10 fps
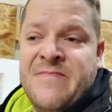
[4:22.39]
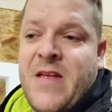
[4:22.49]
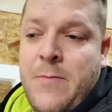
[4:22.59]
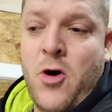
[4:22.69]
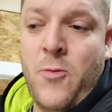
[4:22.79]

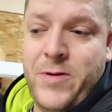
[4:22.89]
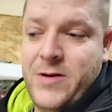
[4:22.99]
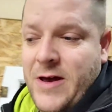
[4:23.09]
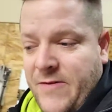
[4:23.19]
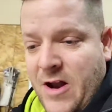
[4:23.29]
I'm hoping.
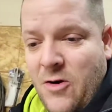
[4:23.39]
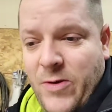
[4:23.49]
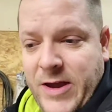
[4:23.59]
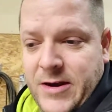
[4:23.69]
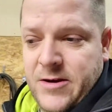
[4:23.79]
I've got all
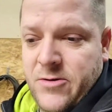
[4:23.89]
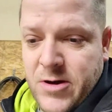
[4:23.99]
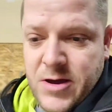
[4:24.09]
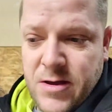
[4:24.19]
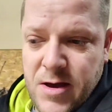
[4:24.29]
weekend to do
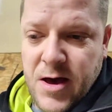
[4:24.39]
it.